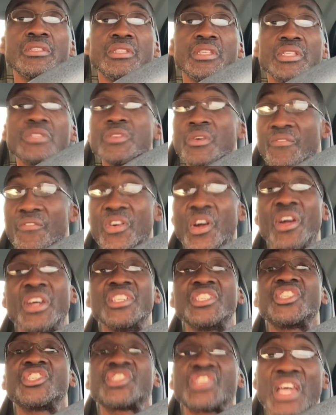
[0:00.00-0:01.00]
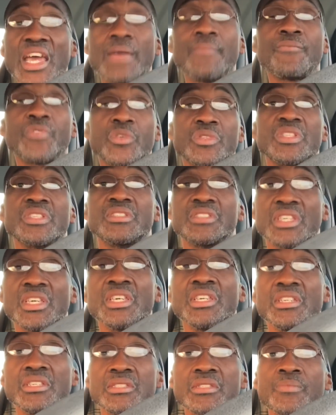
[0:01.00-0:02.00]
it's a very shameful
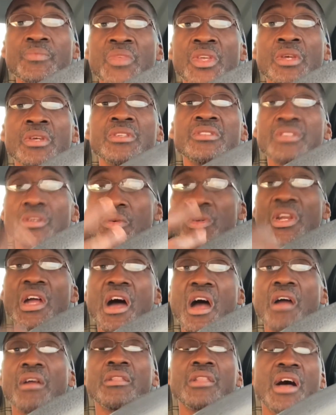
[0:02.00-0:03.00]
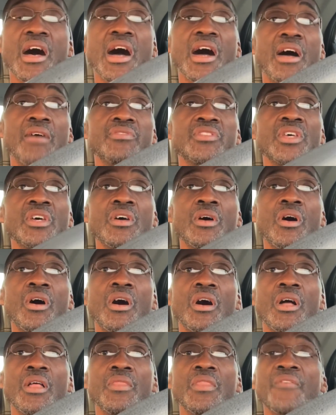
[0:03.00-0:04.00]
disease. So in our lives,
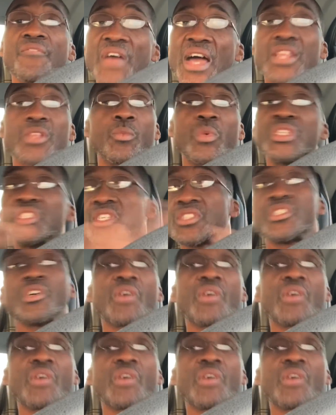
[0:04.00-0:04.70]
the fact that we just